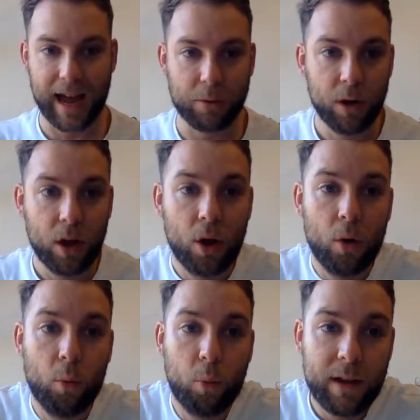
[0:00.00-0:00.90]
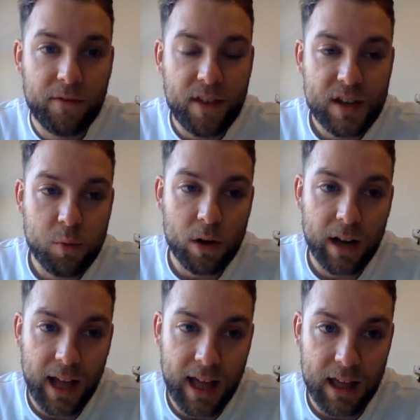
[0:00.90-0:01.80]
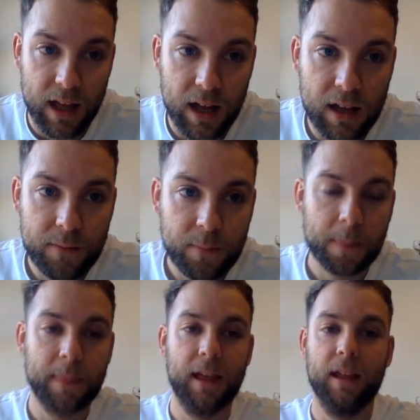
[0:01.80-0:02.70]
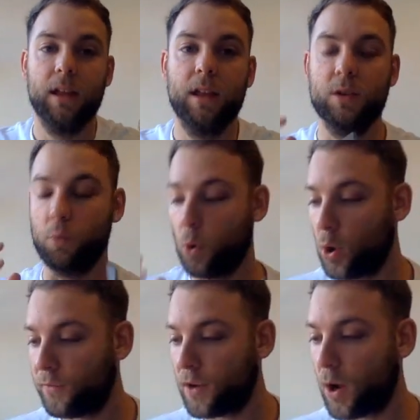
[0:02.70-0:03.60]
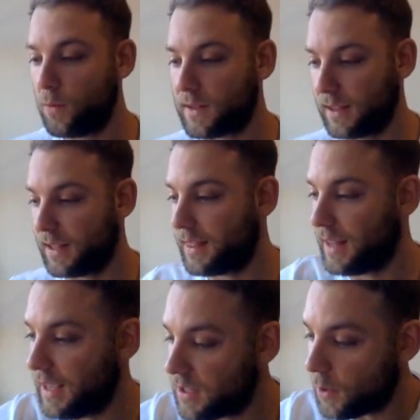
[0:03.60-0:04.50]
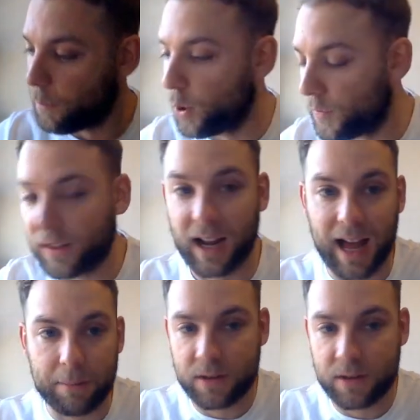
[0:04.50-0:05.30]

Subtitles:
Now, with this one here, it's worth noting that these are both